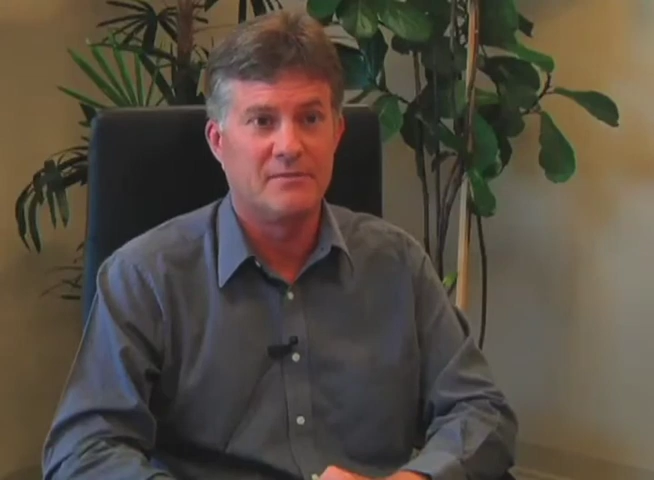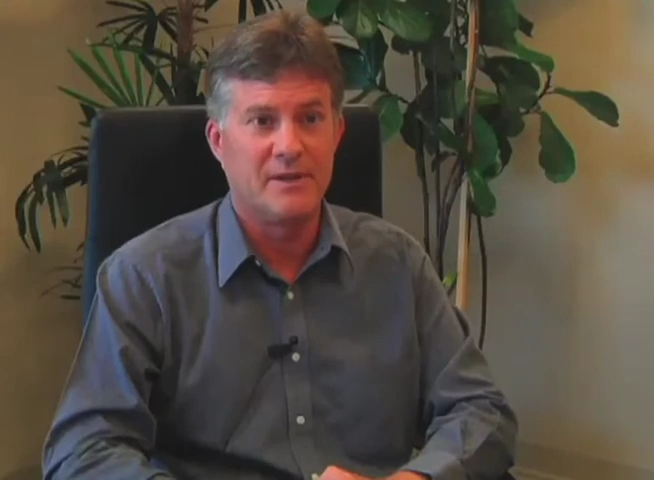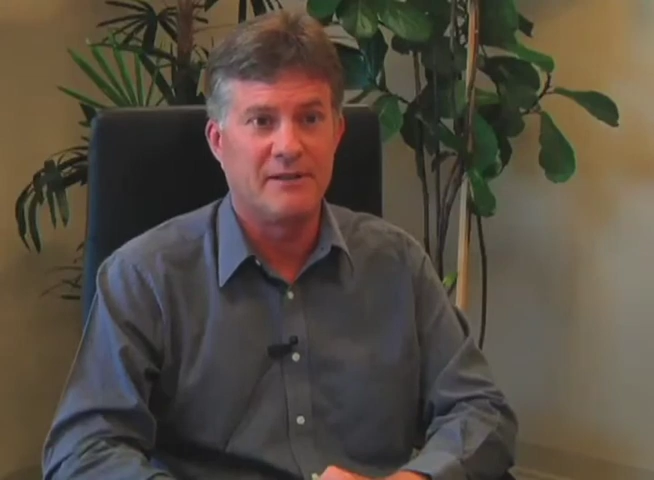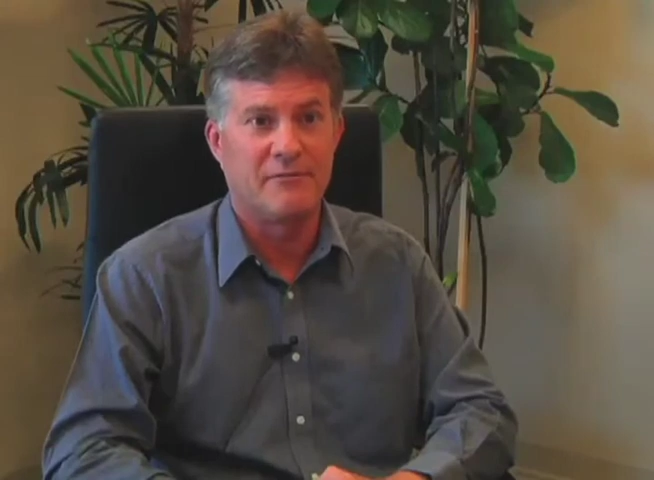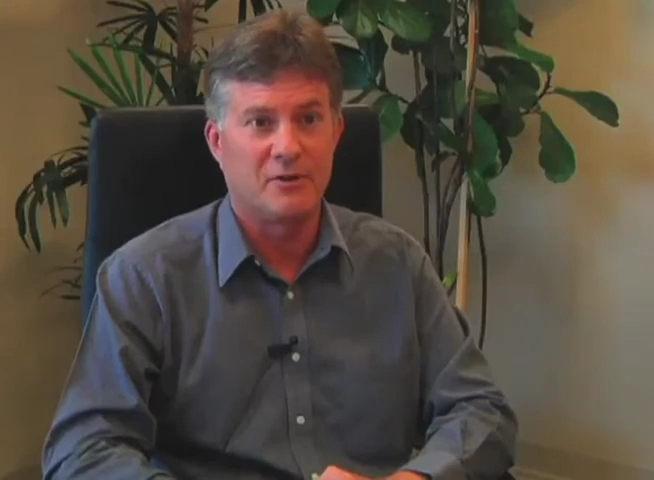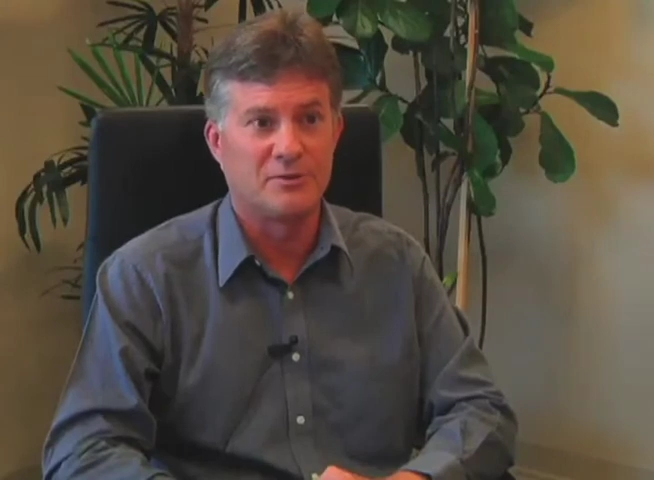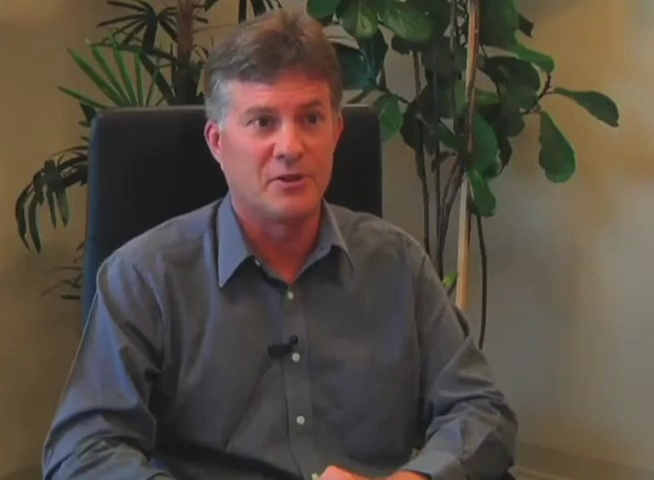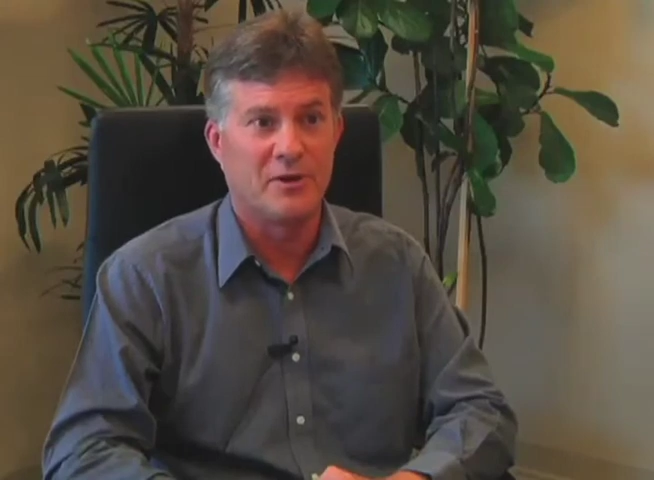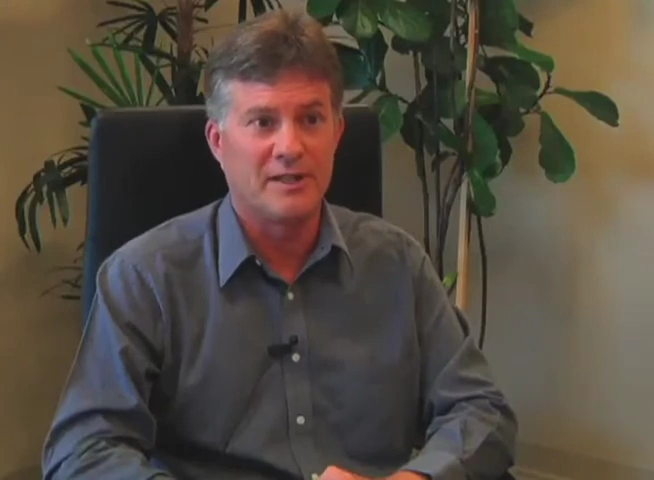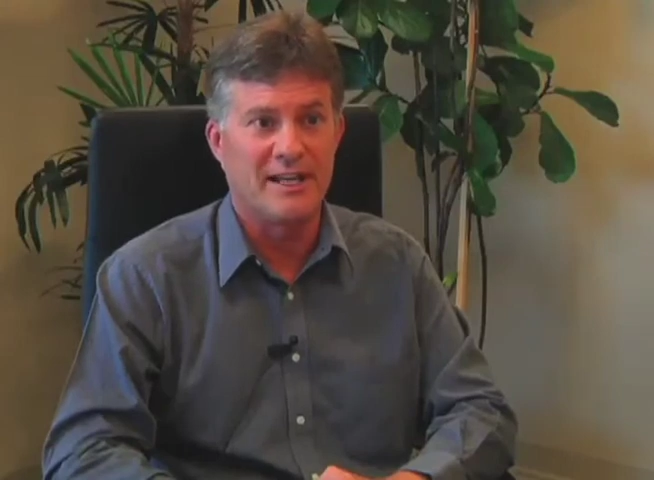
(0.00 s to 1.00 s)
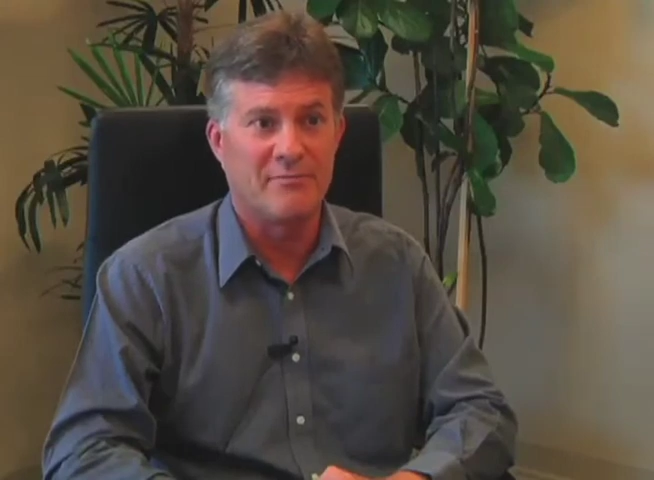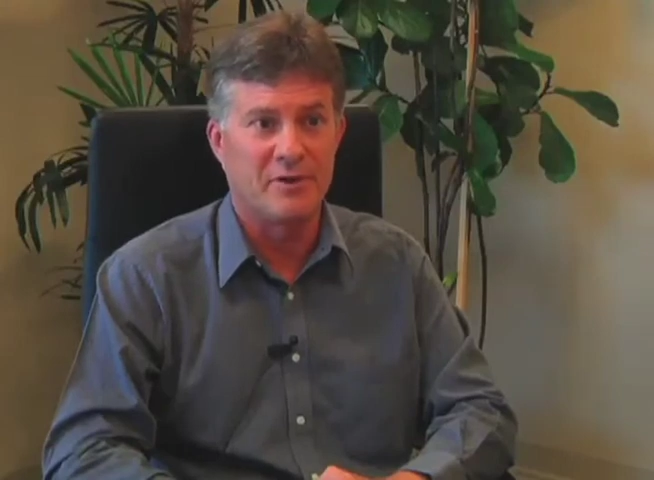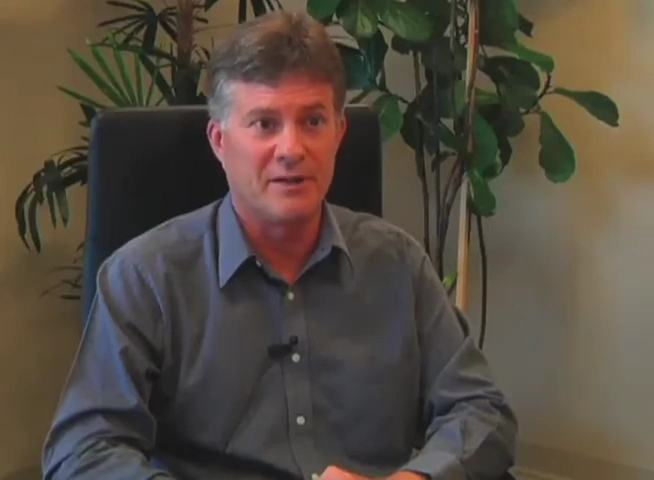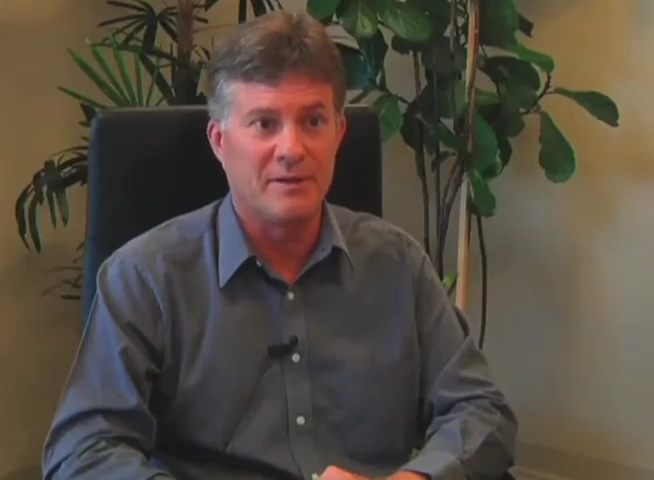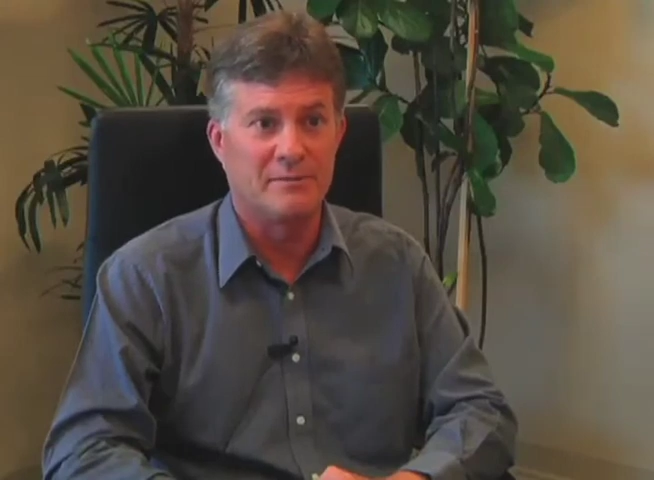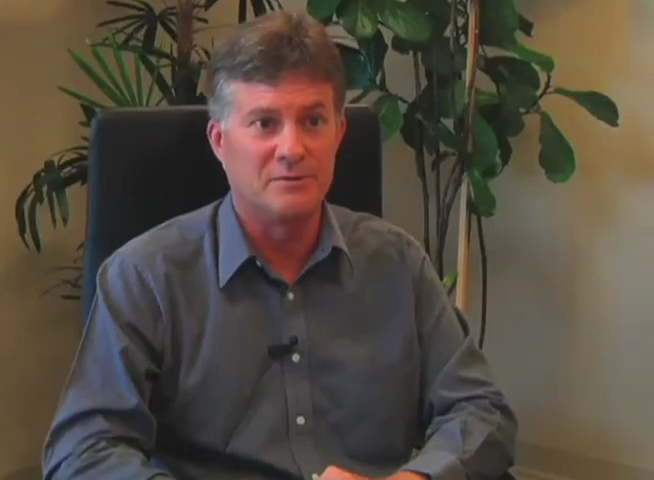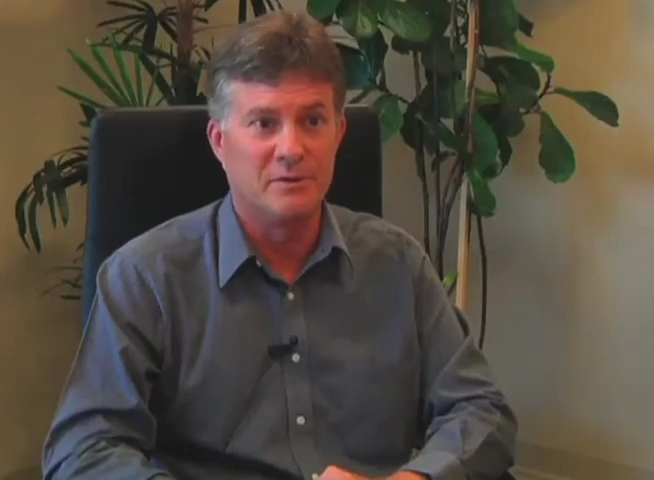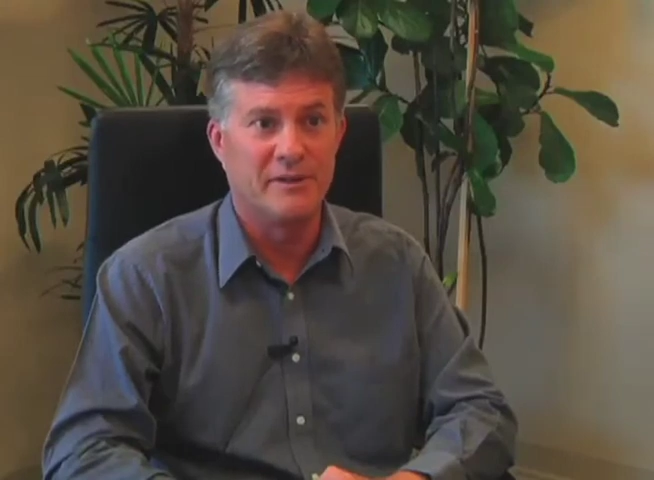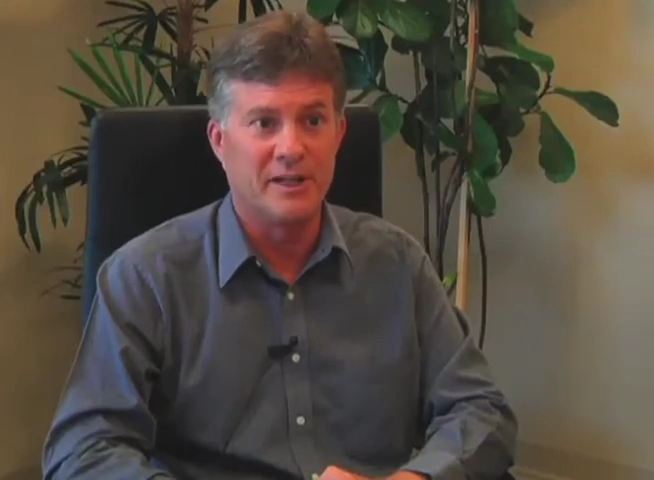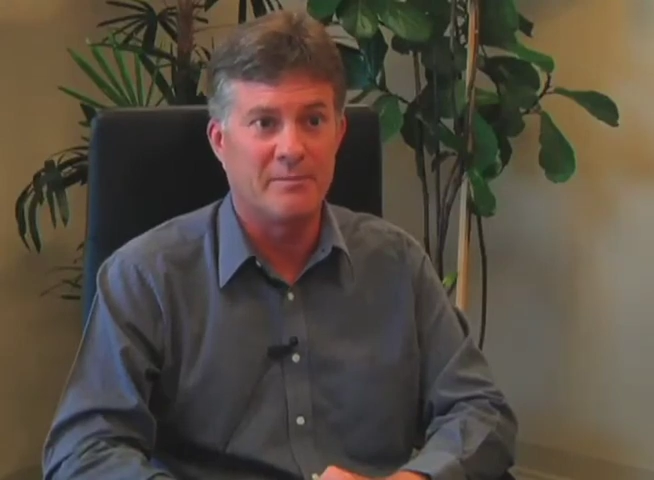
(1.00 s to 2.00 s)
Many firms are going to have premiums
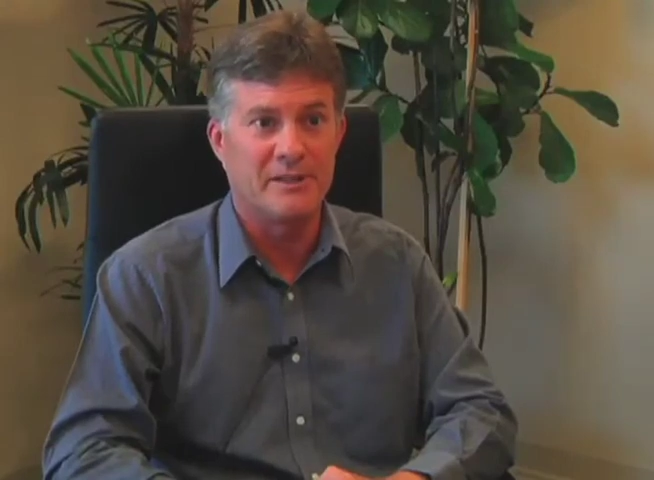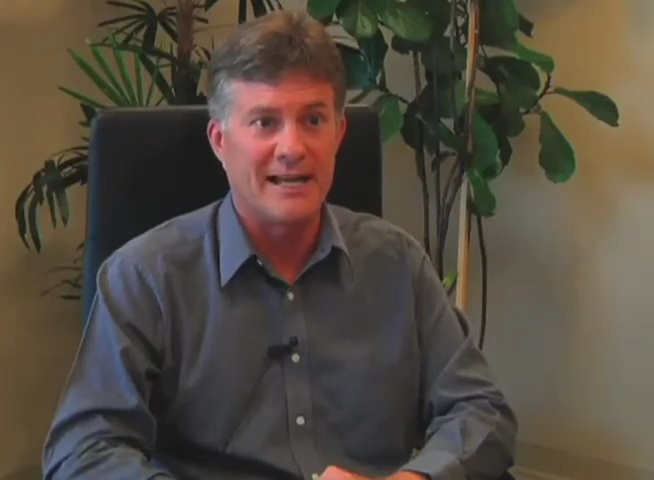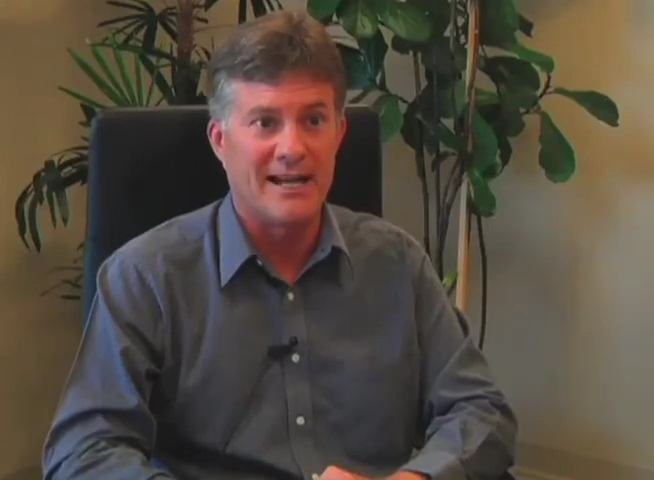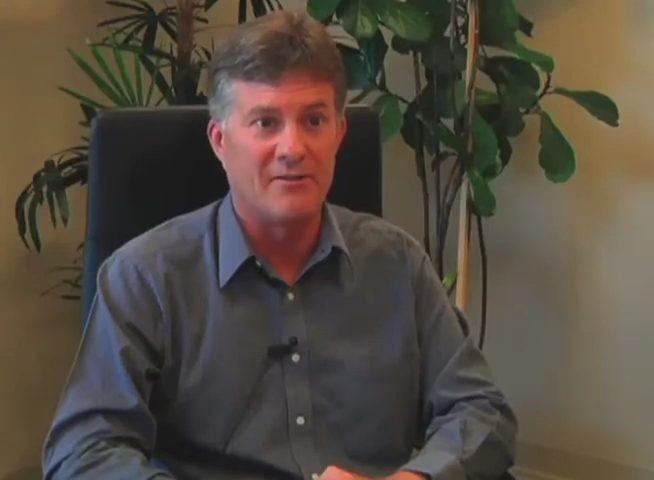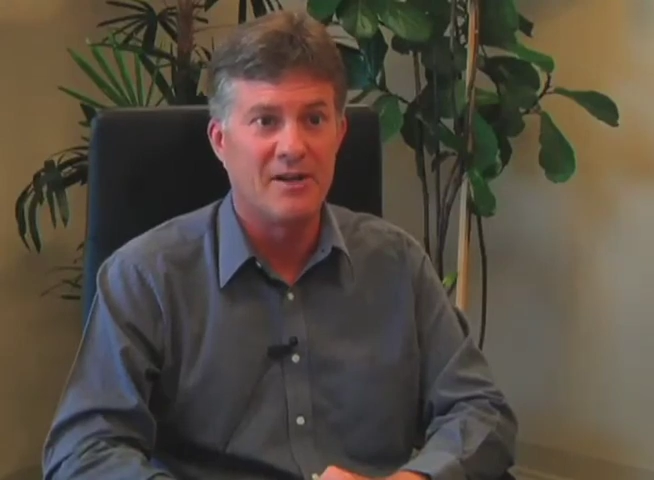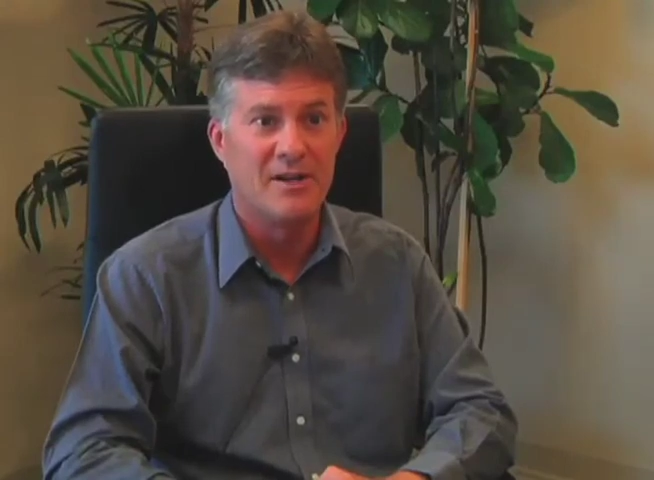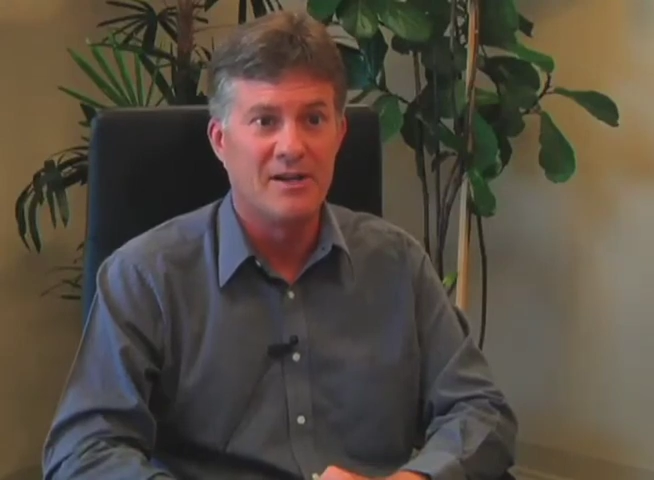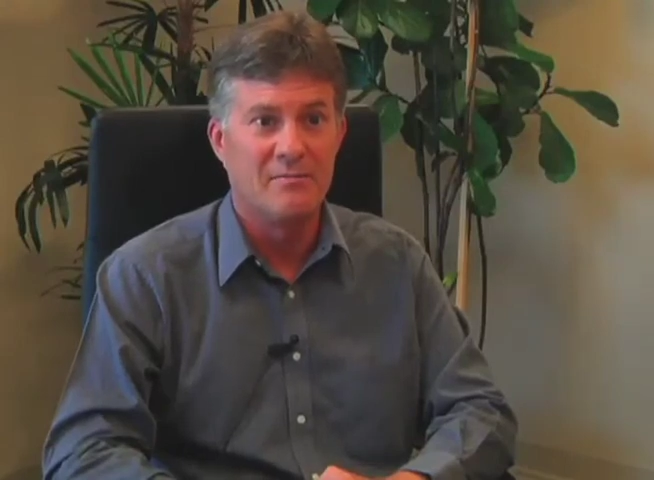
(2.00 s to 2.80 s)
moving up and down